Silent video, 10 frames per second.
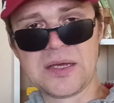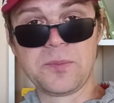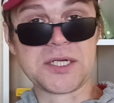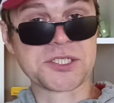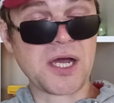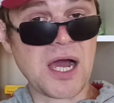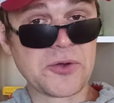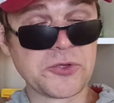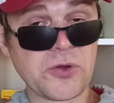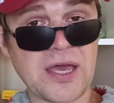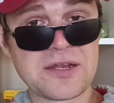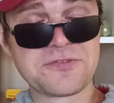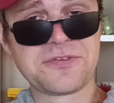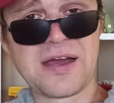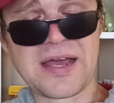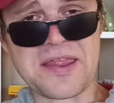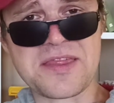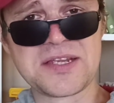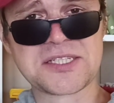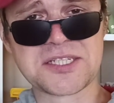But how you can find
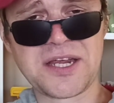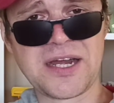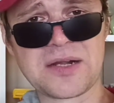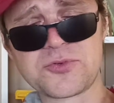this car?